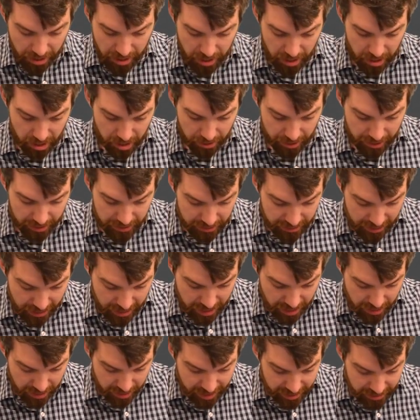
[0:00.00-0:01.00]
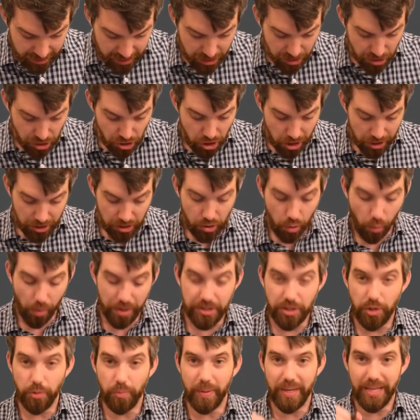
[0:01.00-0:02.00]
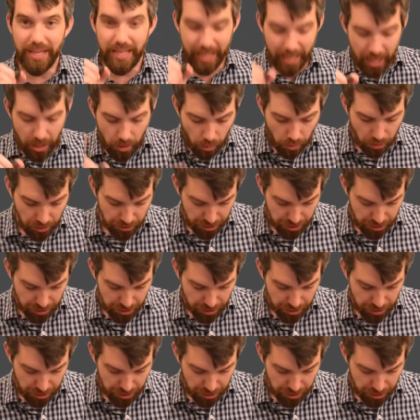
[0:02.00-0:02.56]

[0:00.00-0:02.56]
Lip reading: here and say that this is just going to be equal